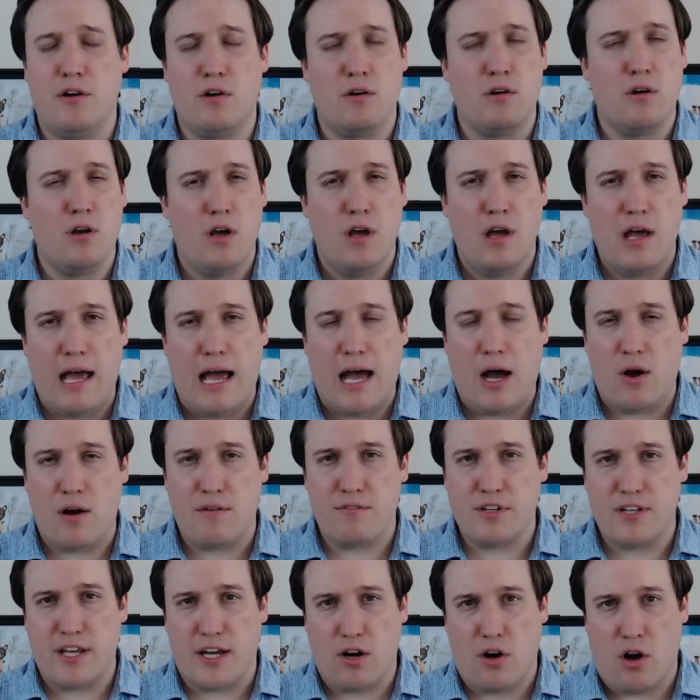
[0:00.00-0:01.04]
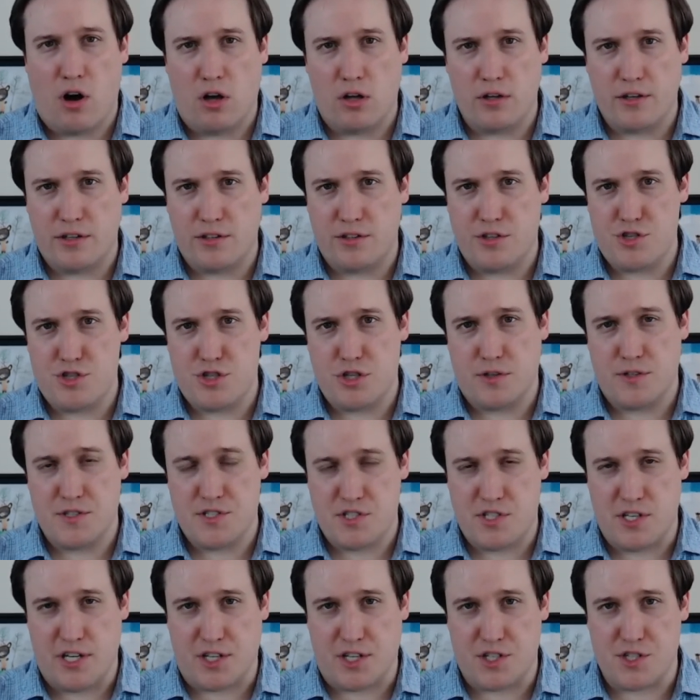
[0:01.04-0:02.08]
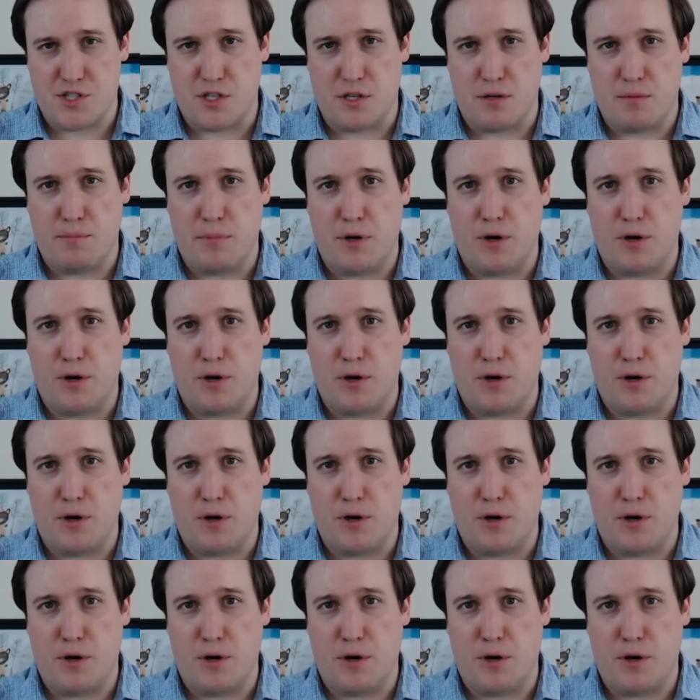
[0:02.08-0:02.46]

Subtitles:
or however they call it in the jurisdiction.